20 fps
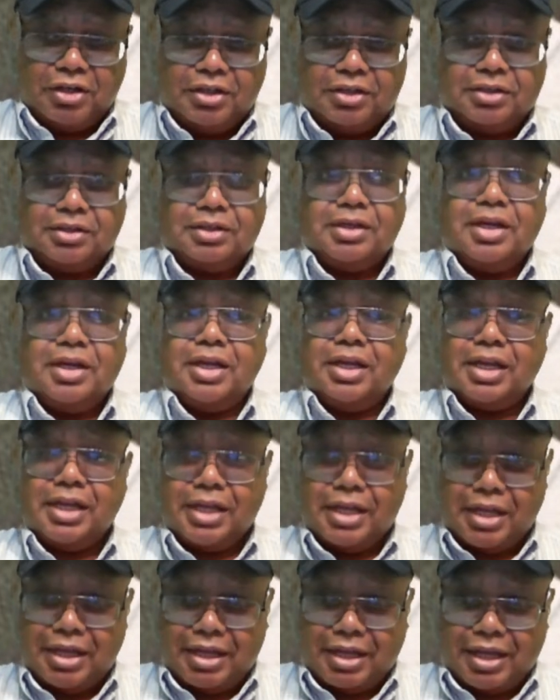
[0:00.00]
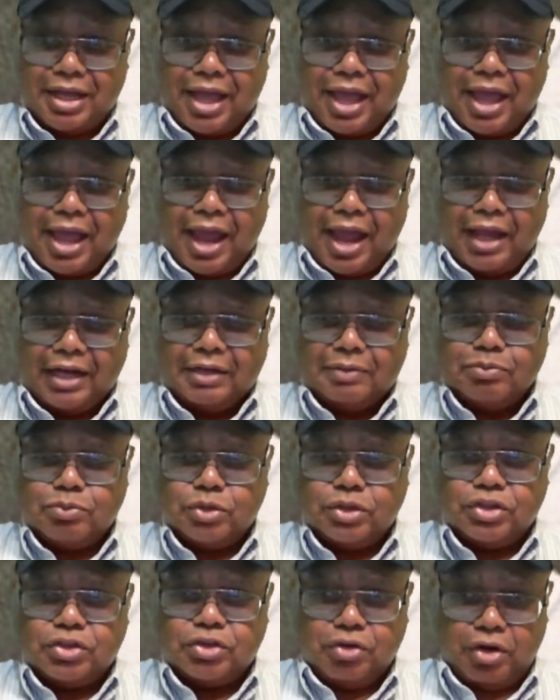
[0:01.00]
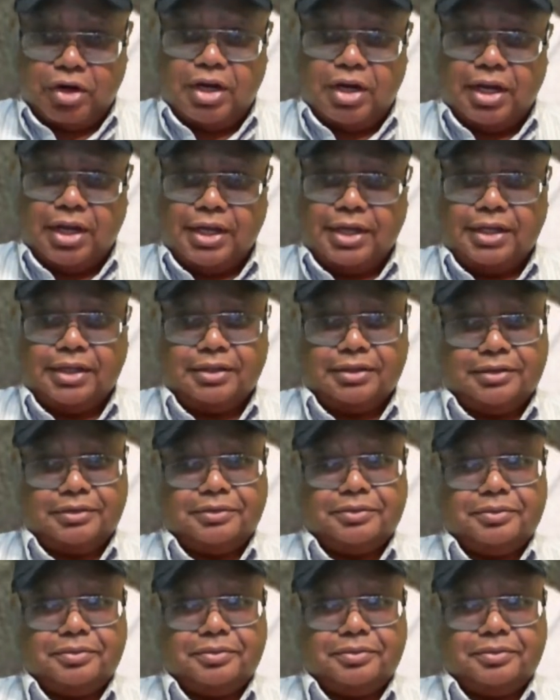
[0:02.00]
garden, Adam was crying.